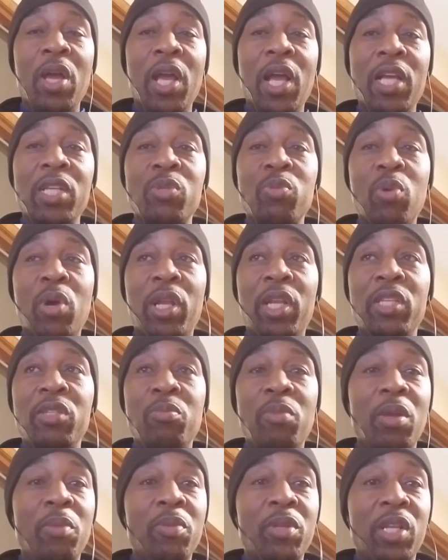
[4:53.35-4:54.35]
as well as
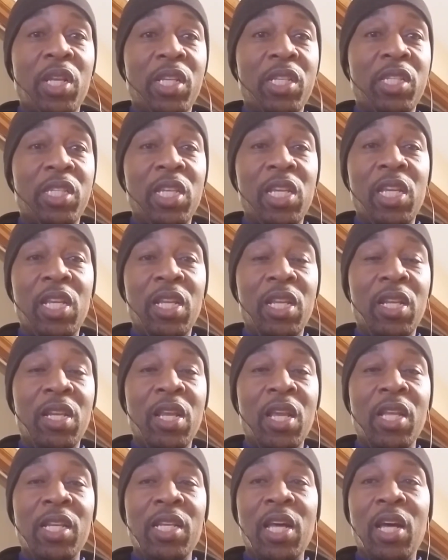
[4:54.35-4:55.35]
maybe exceed and
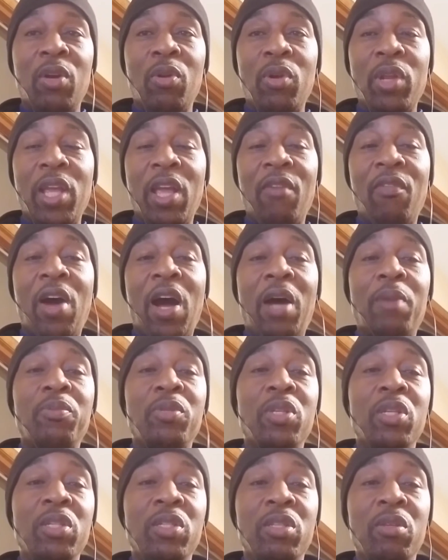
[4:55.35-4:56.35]
not only have
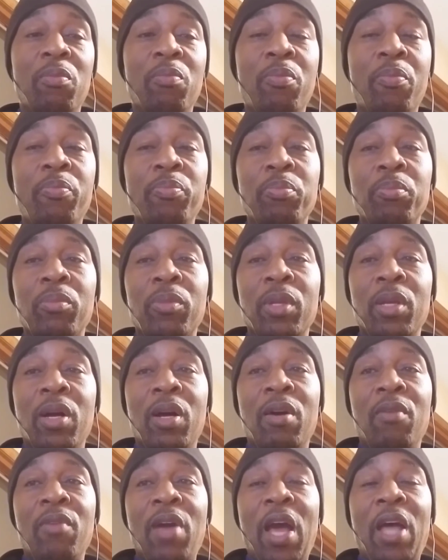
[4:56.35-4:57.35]
options
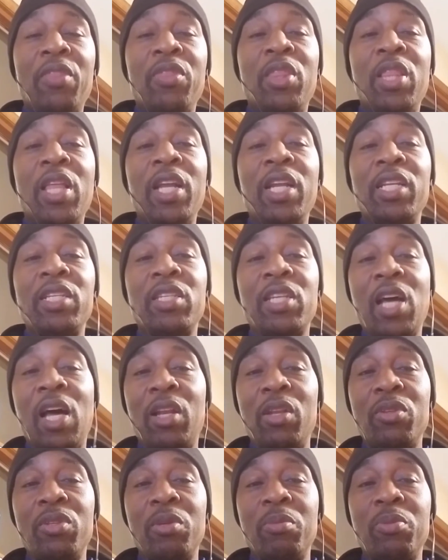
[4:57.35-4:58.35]
of athletic
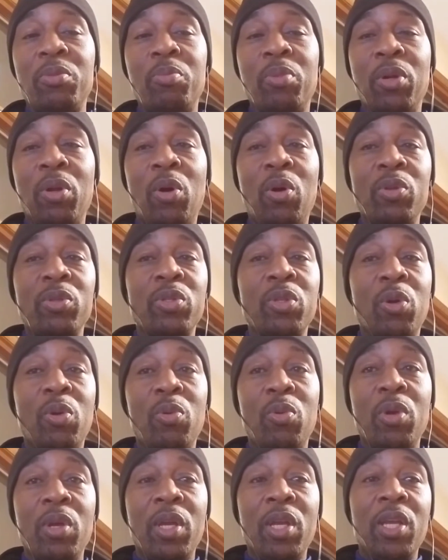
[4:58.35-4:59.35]
scholarships, but also
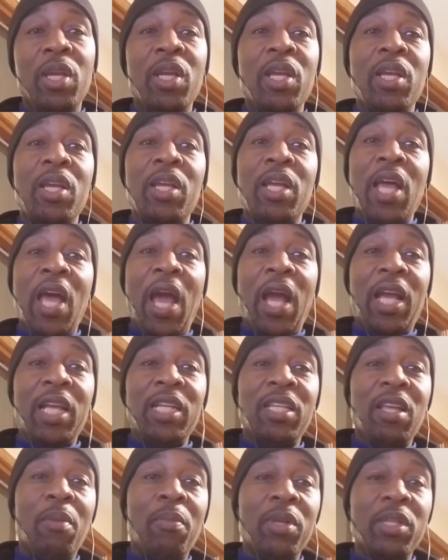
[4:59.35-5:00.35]
academic